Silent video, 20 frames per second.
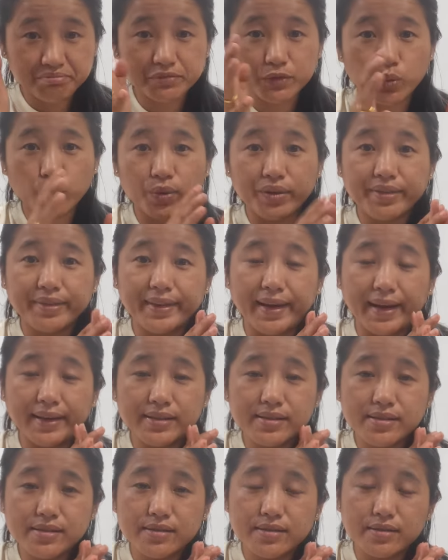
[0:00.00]
with
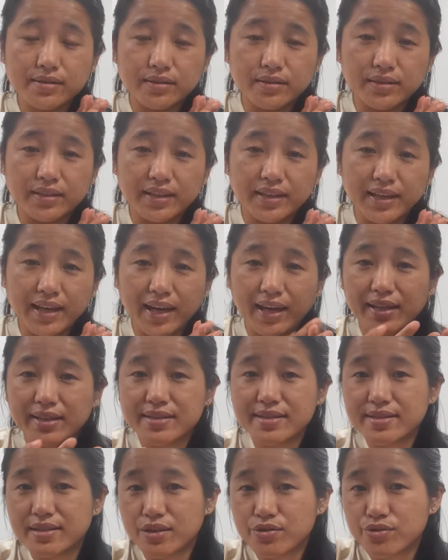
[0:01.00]
that, the 8th
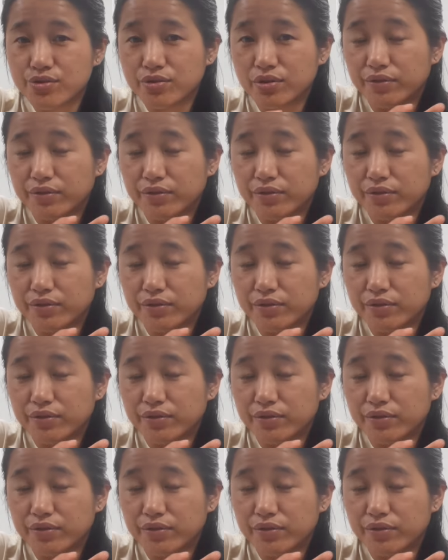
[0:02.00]
session